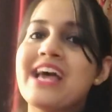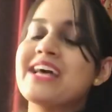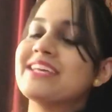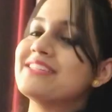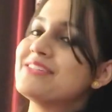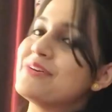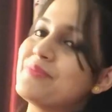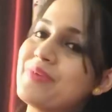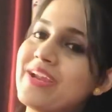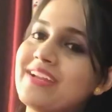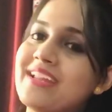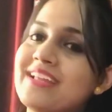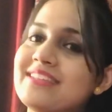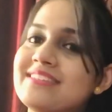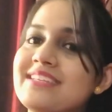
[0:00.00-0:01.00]
So
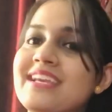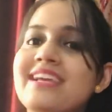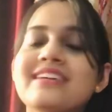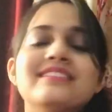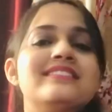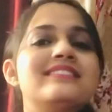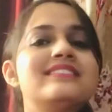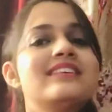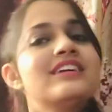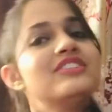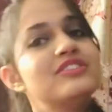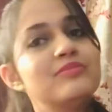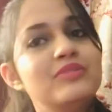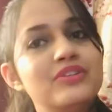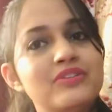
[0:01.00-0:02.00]
pregnancy is such
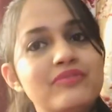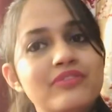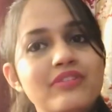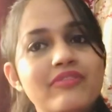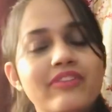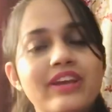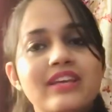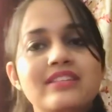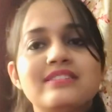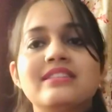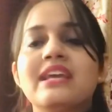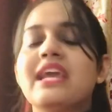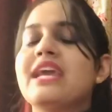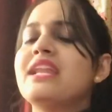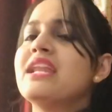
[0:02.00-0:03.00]
a beautiful phase
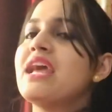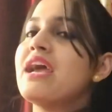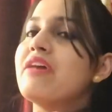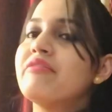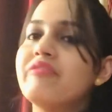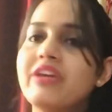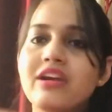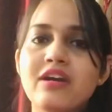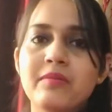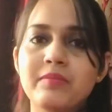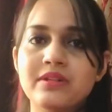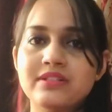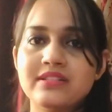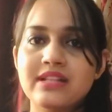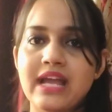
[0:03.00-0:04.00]
in every
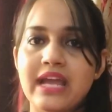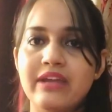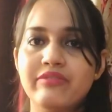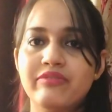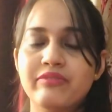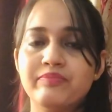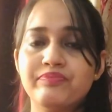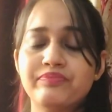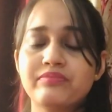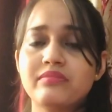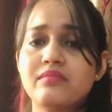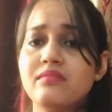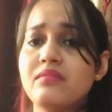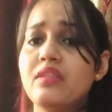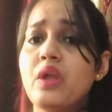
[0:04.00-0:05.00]
couple's life
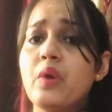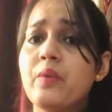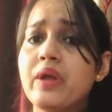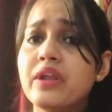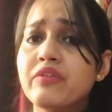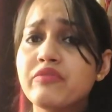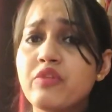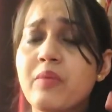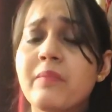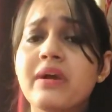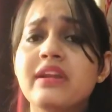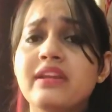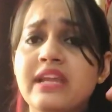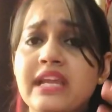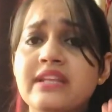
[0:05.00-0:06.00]
when a
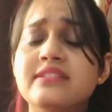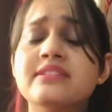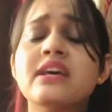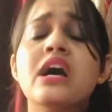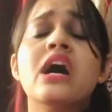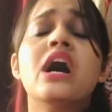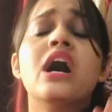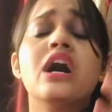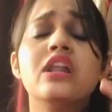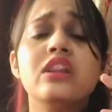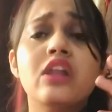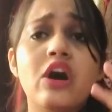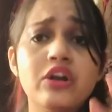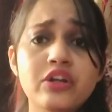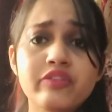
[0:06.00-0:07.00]
woman needs a
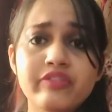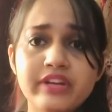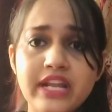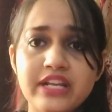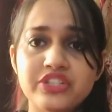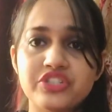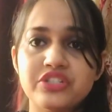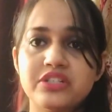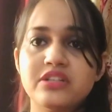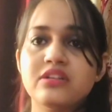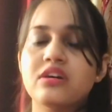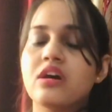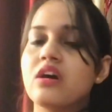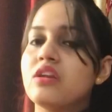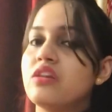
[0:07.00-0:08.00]
lot of attention,
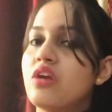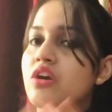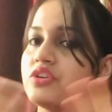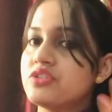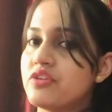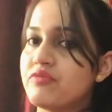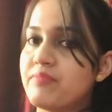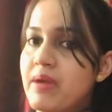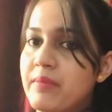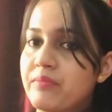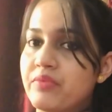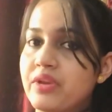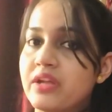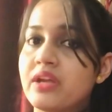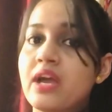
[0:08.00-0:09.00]
a lot of
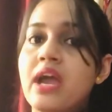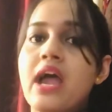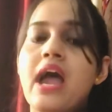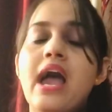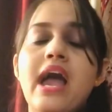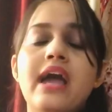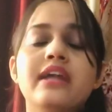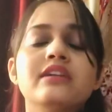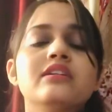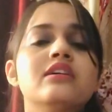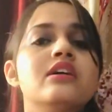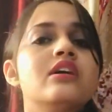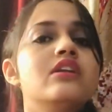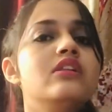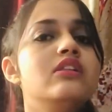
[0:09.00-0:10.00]
pampering and
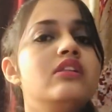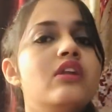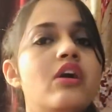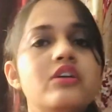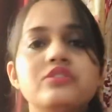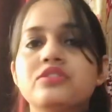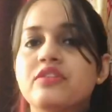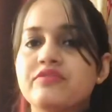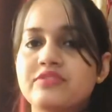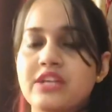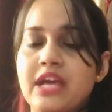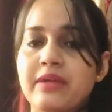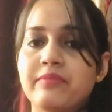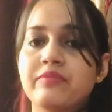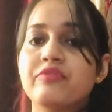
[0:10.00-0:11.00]
lots of
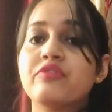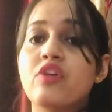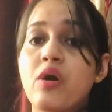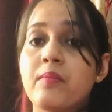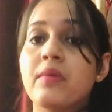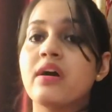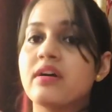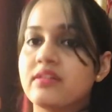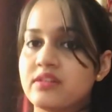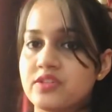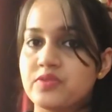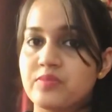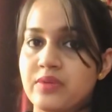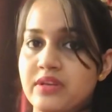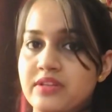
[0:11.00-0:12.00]
time from her
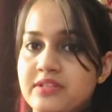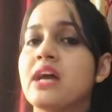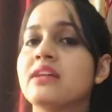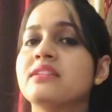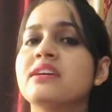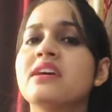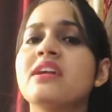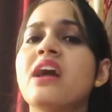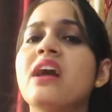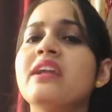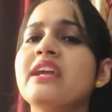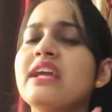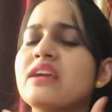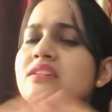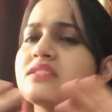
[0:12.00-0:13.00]
husband. There are
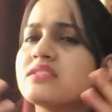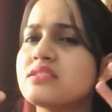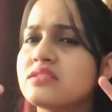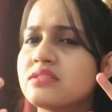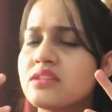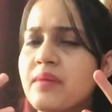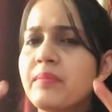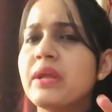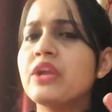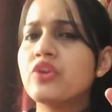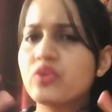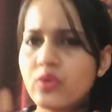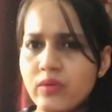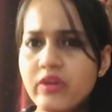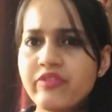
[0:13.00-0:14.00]
some
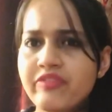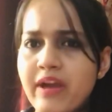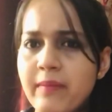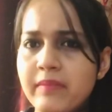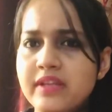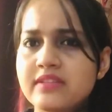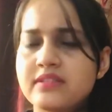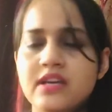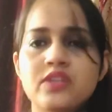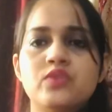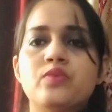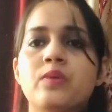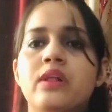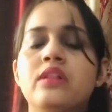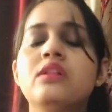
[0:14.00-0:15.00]
introvert families as
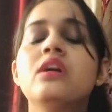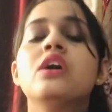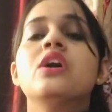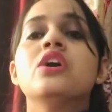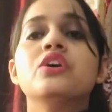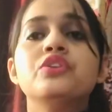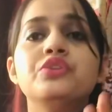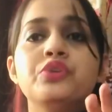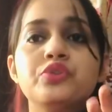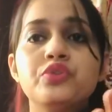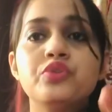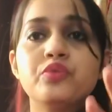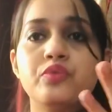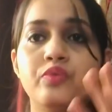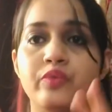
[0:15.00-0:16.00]
well due
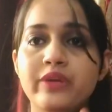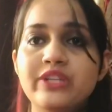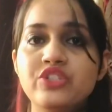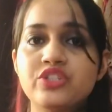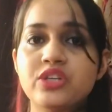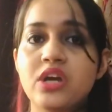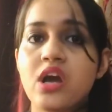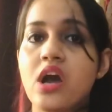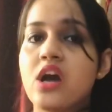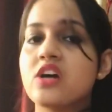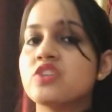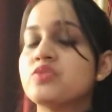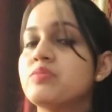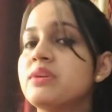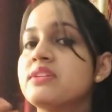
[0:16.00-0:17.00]
to which
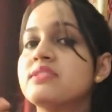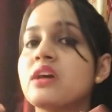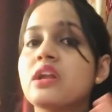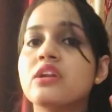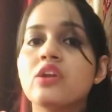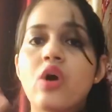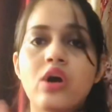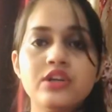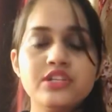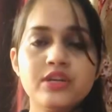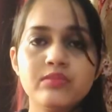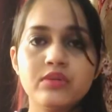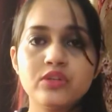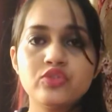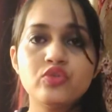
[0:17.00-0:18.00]
husbands are not
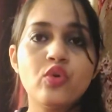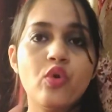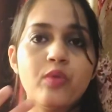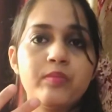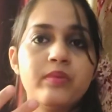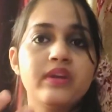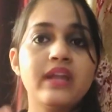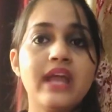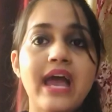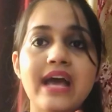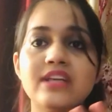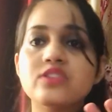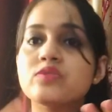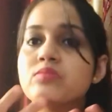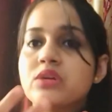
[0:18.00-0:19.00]
able to open
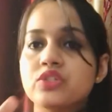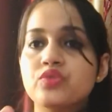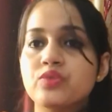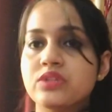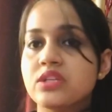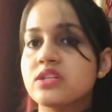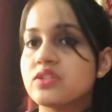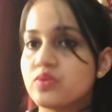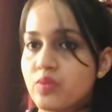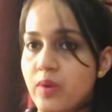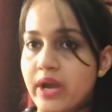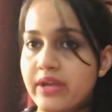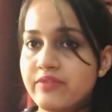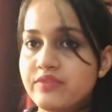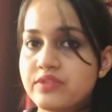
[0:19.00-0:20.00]
as much with his
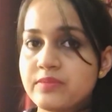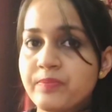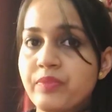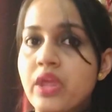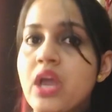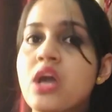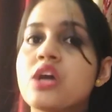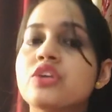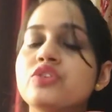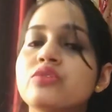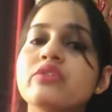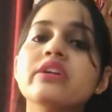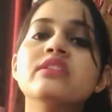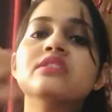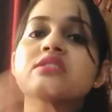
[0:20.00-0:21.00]
wives
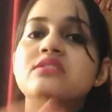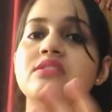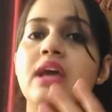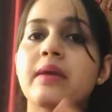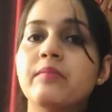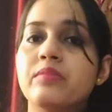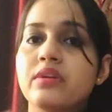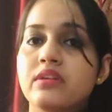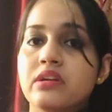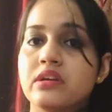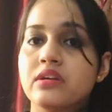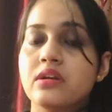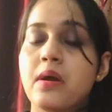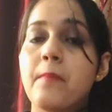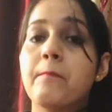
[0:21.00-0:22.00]
during this time period.
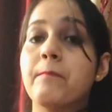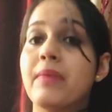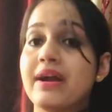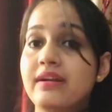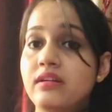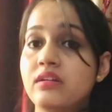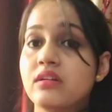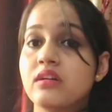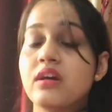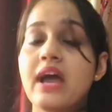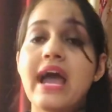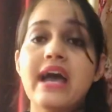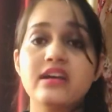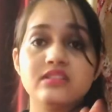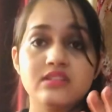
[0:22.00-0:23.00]
But
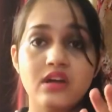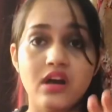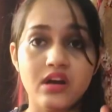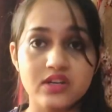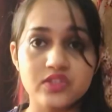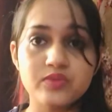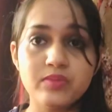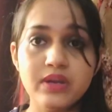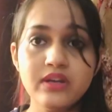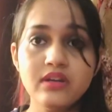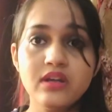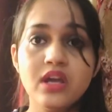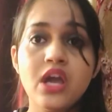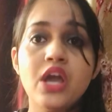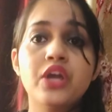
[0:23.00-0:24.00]
as a husband,
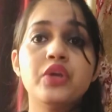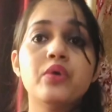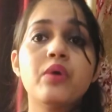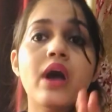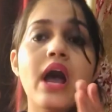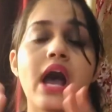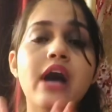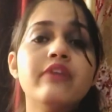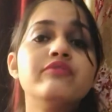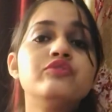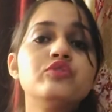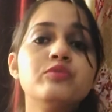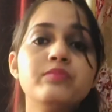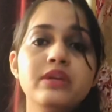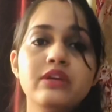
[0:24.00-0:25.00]
you have
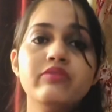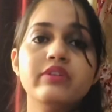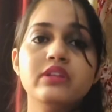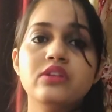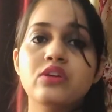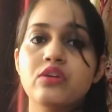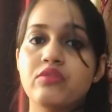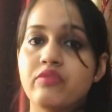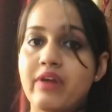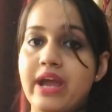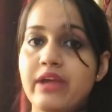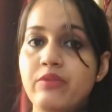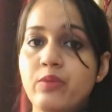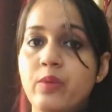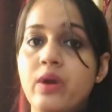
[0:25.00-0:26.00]
to be with your
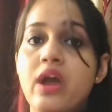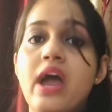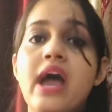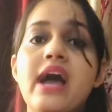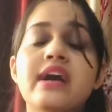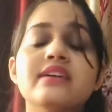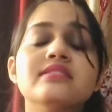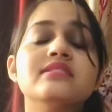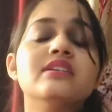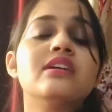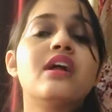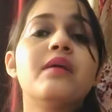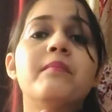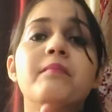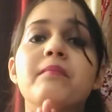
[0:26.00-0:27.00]
wife as there
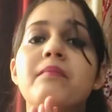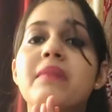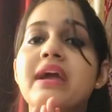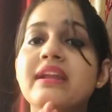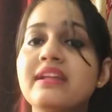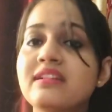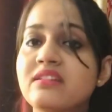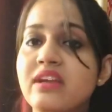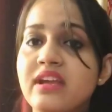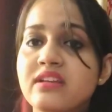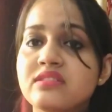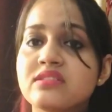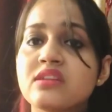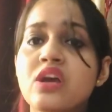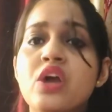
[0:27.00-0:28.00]
are many
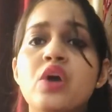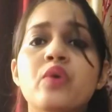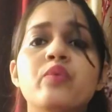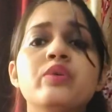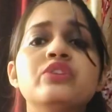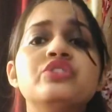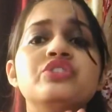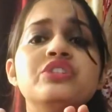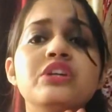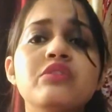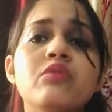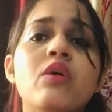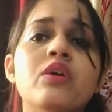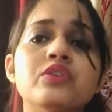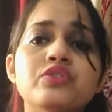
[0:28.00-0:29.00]
things which she
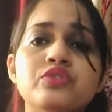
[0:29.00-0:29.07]
wants